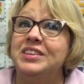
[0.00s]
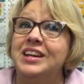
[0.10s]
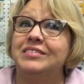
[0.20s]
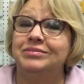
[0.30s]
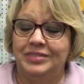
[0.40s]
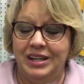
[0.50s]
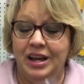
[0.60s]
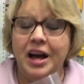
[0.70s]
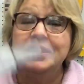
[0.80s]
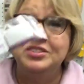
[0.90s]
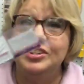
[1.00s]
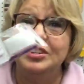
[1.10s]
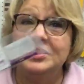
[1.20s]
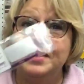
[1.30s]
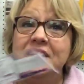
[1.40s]
thing. Honest to
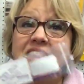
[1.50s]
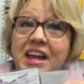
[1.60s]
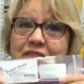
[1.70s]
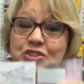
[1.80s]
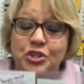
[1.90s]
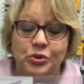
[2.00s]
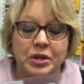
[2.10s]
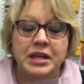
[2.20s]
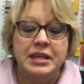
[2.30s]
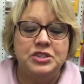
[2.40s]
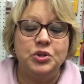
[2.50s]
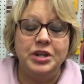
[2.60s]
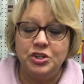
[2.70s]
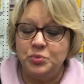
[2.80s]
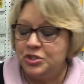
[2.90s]
goodness, I think I have two. So
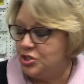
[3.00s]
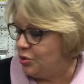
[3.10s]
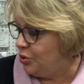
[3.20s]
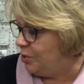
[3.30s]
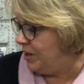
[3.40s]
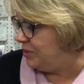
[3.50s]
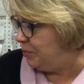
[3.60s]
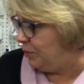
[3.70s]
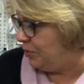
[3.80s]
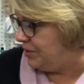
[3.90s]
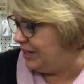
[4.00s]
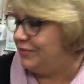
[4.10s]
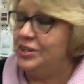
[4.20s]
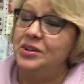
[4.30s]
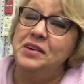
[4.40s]
here's what's so cool about the purple thing. If
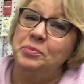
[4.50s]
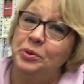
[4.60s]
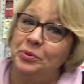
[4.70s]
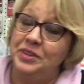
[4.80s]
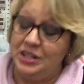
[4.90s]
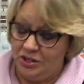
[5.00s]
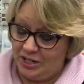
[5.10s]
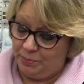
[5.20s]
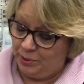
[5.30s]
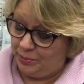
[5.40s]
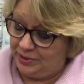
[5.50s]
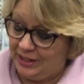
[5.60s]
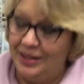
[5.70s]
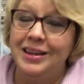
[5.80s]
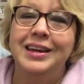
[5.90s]
you don't have a purple thing, you need a purple thing.
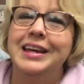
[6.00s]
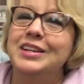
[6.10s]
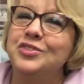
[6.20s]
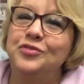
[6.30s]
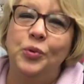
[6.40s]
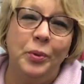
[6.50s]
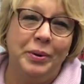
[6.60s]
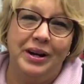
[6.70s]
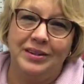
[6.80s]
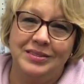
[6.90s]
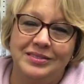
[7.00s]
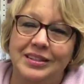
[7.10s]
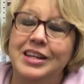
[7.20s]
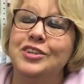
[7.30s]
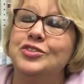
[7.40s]
It's four bucks.
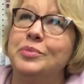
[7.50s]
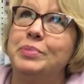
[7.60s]
It is the